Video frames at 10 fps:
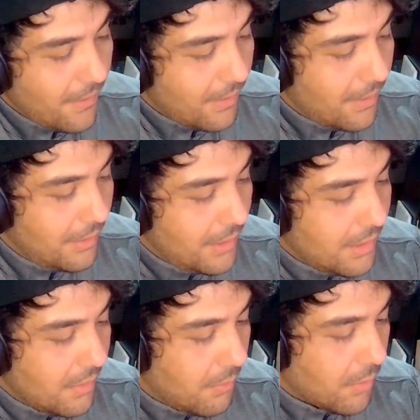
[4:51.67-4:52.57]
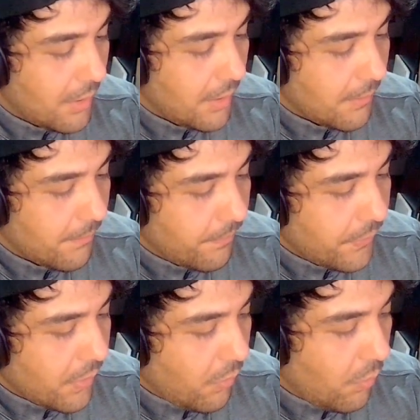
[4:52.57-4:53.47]
Early in the morning,
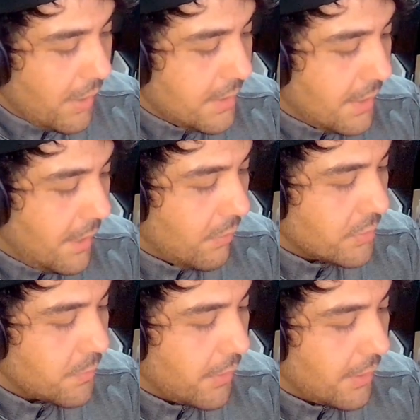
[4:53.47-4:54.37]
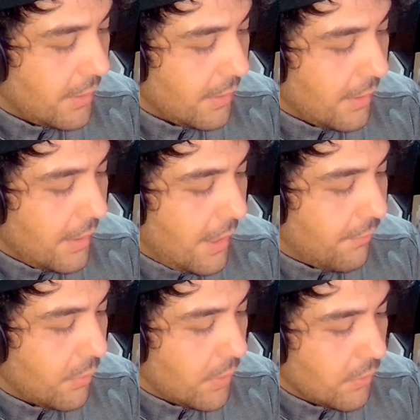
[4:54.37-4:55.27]
when day was breaking,
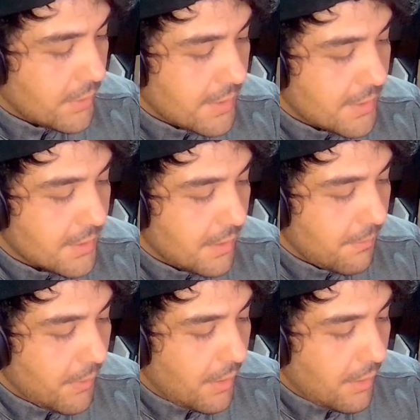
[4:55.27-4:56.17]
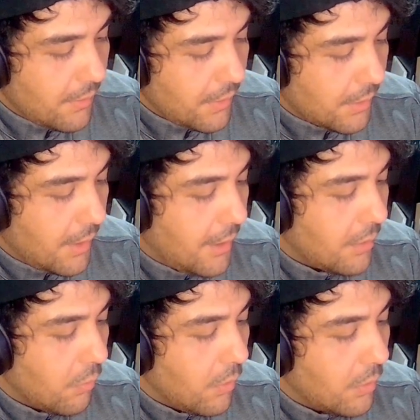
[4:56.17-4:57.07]
everyone was asleep. The cock
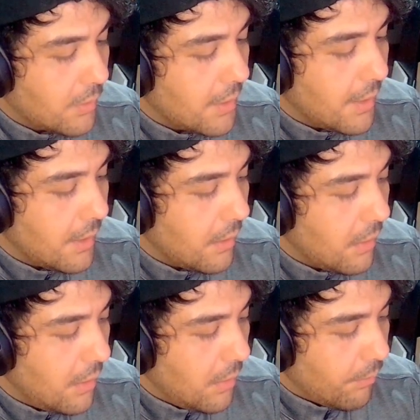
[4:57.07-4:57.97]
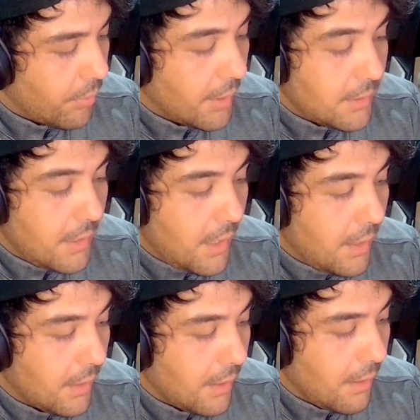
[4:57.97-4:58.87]
awoke the hen, brought the
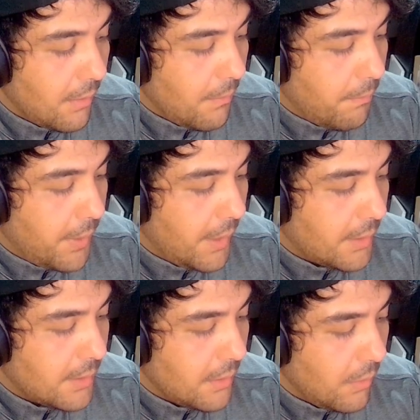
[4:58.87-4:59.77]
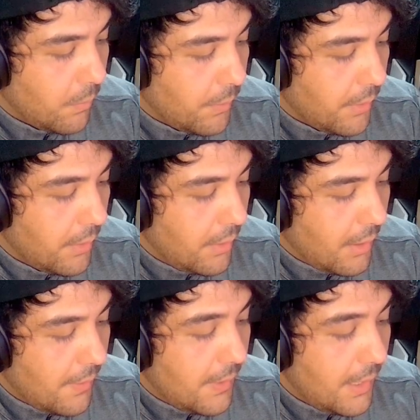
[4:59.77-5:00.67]
egg, pecked it up
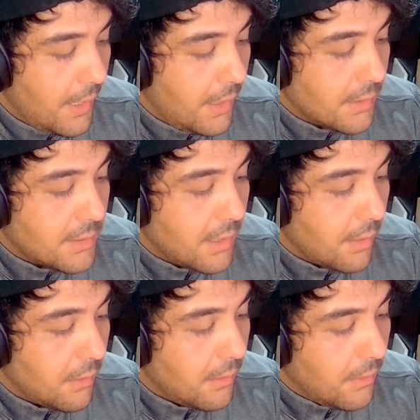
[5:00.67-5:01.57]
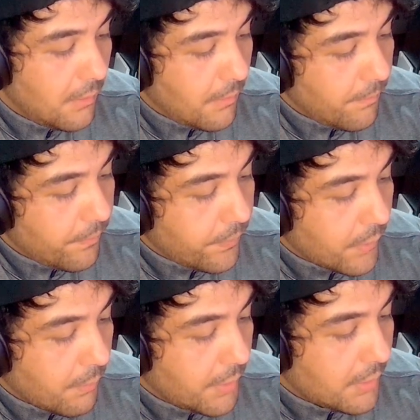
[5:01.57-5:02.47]
together,
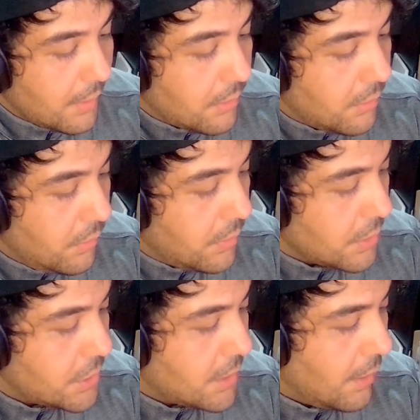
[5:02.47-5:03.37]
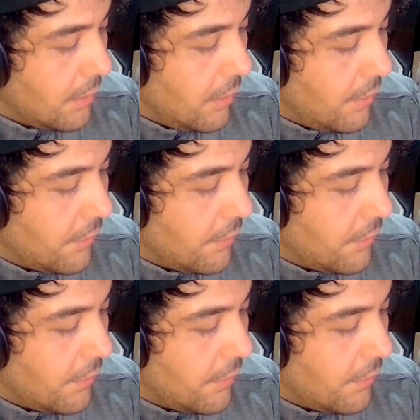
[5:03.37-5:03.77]
but they threw the shell on